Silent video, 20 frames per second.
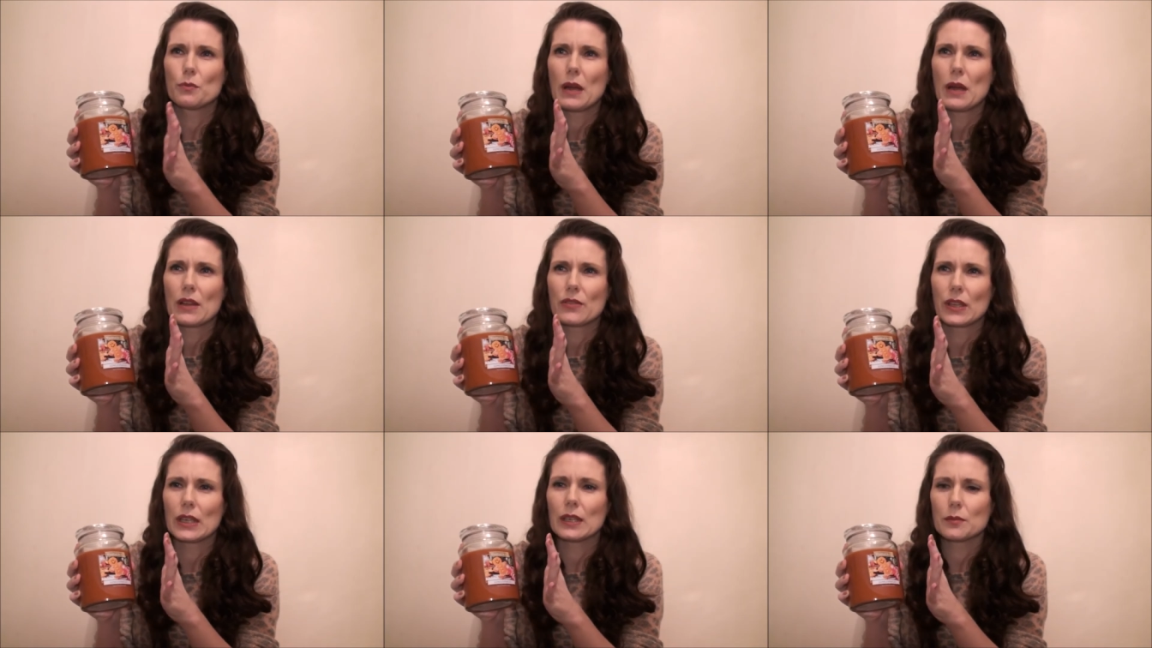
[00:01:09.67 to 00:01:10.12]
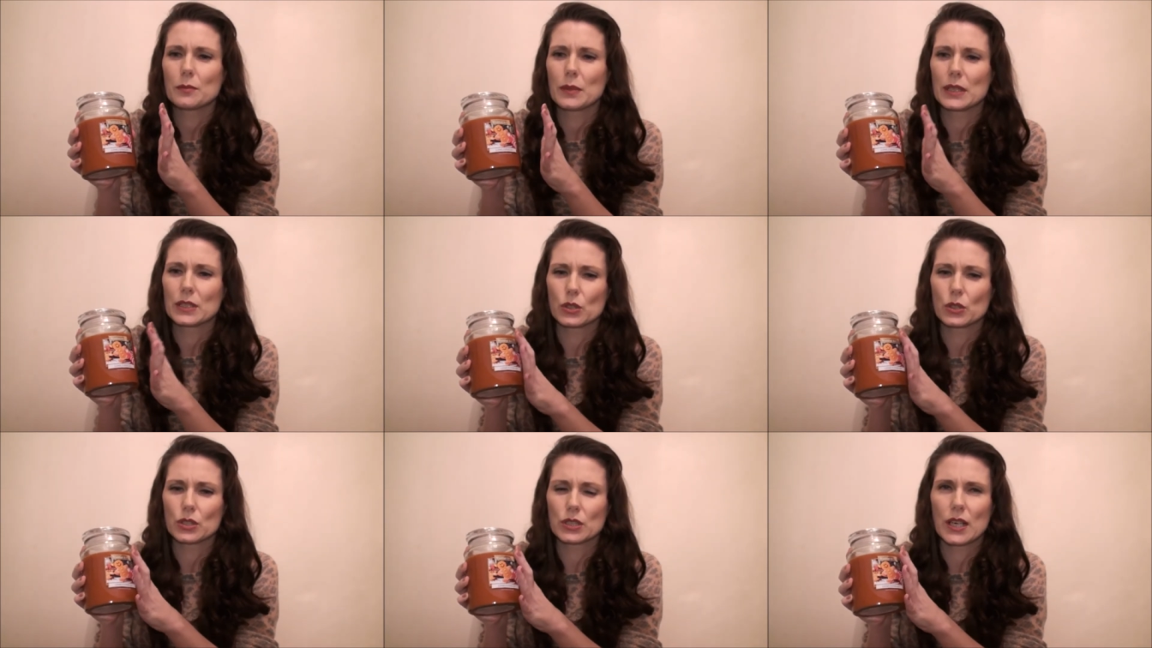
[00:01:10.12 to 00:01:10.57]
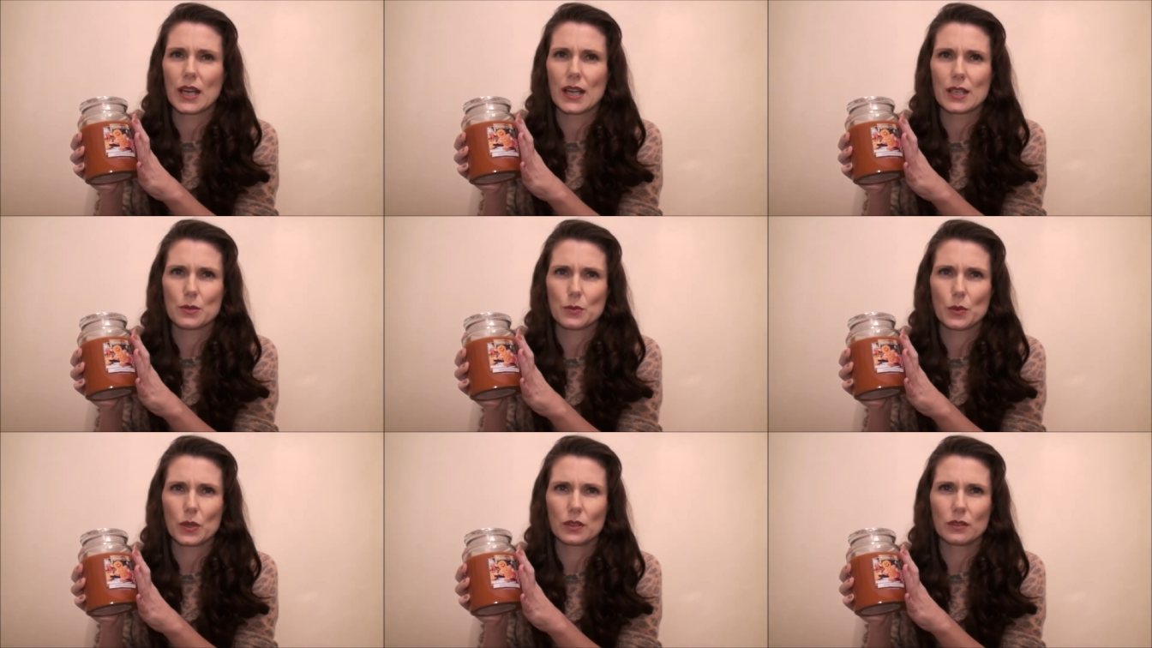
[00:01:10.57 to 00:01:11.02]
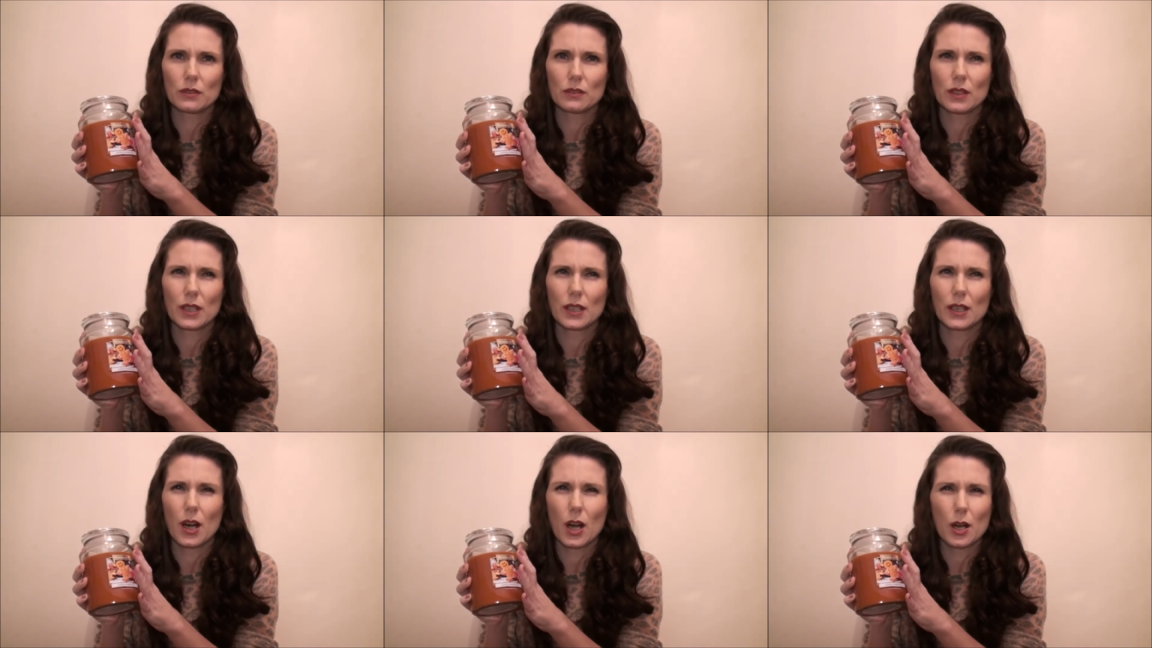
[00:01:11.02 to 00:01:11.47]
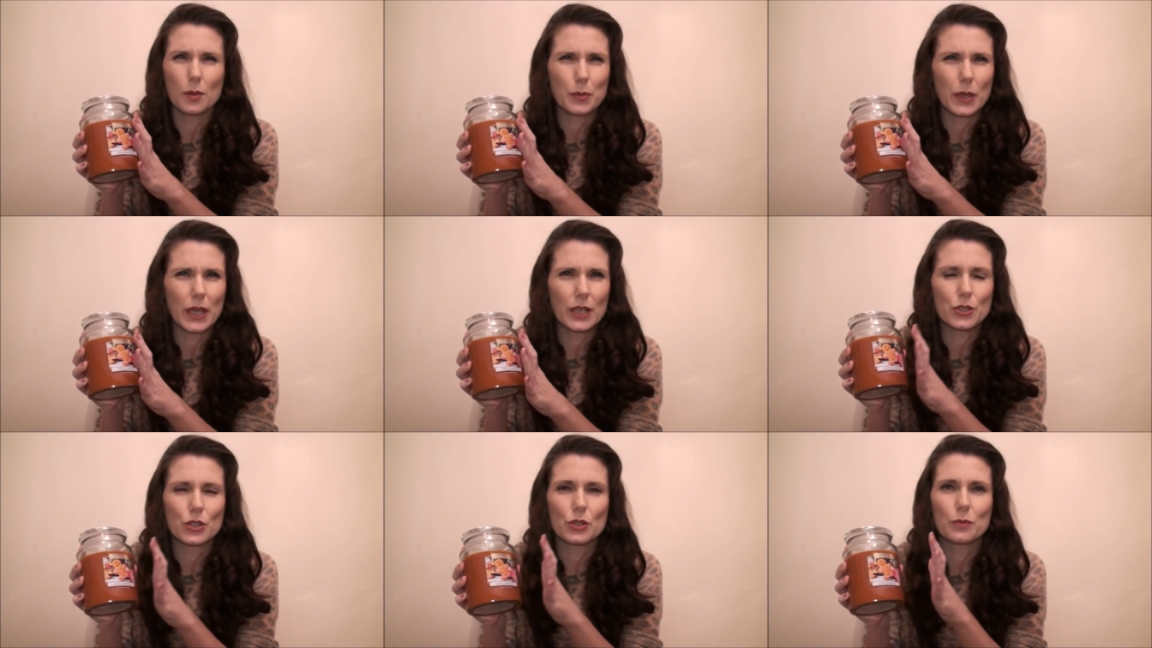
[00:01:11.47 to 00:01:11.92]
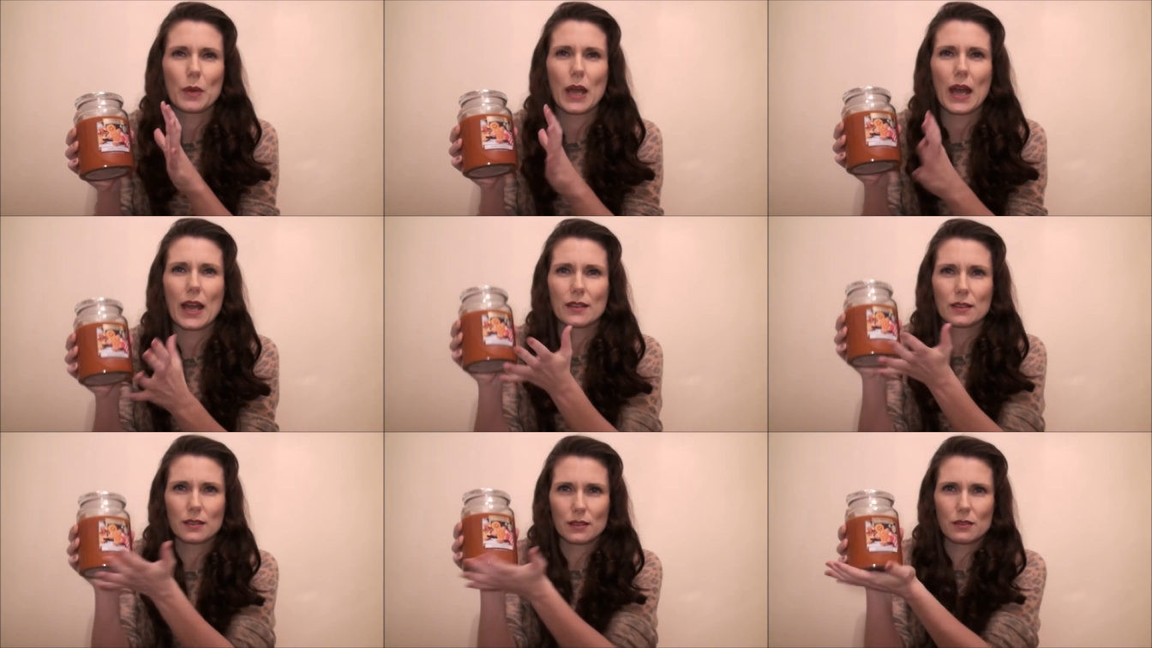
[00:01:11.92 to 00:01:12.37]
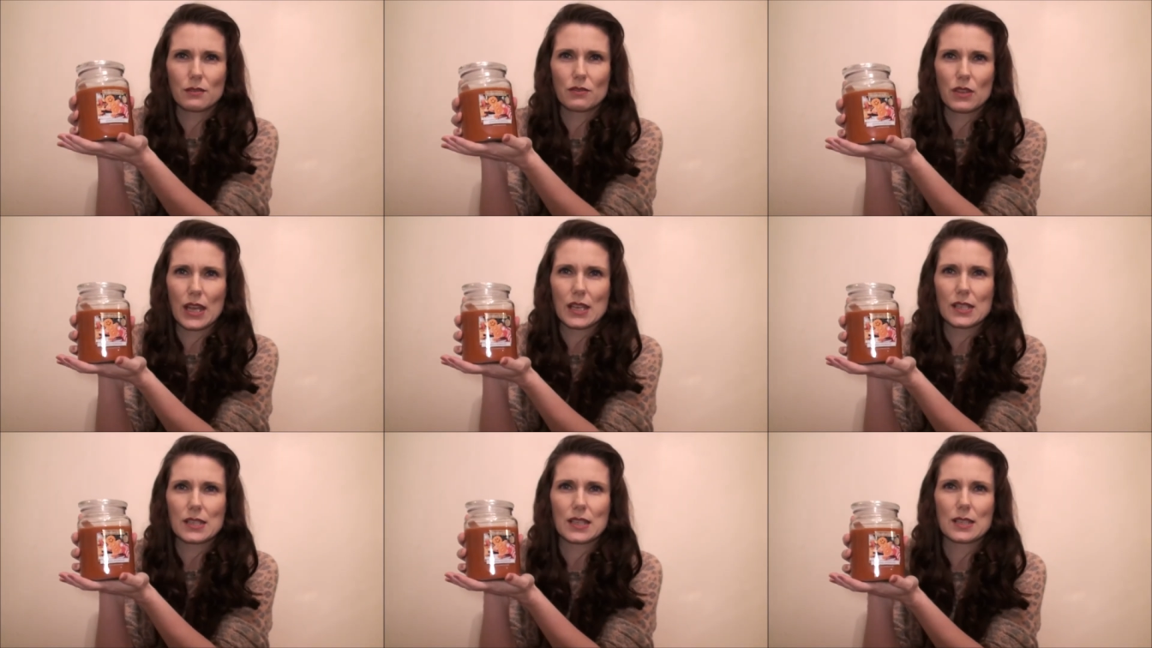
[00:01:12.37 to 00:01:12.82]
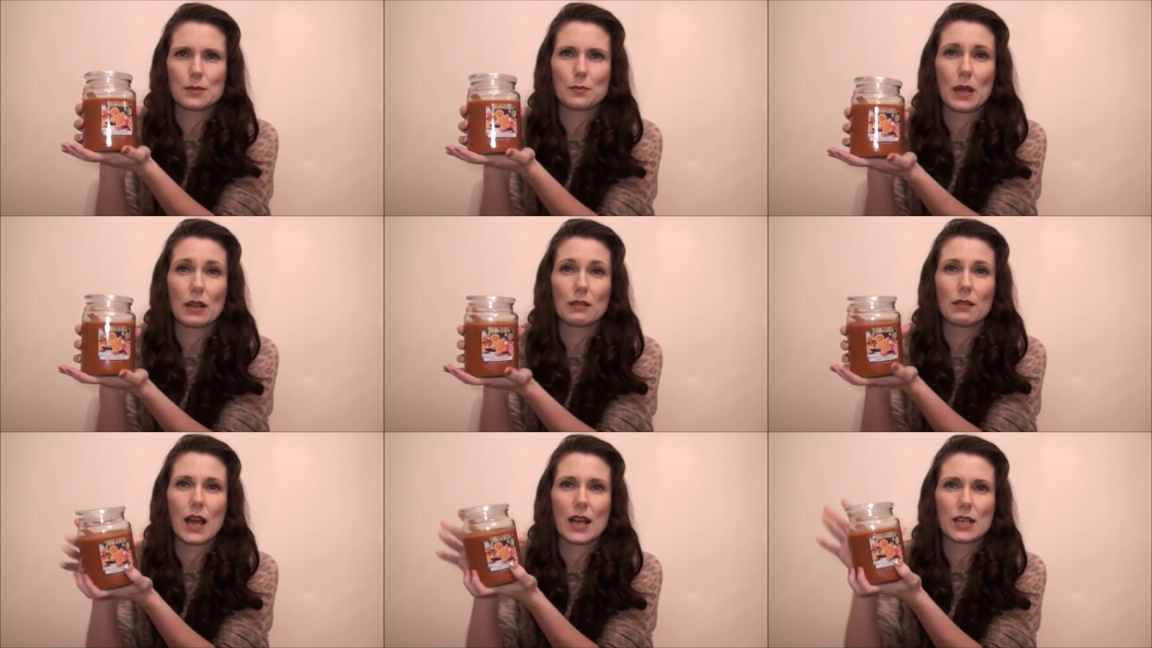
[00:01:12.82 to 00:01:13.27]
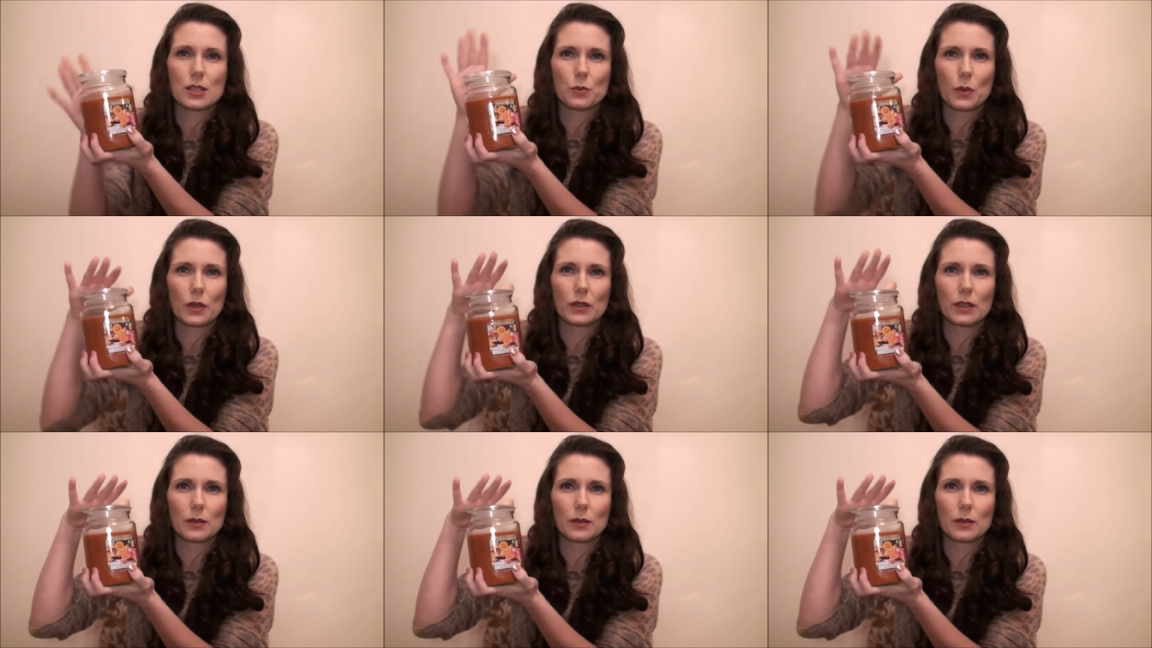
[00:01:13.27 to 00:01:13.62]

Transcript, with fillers: I think my daughter has one in her bedroom and this is my last one,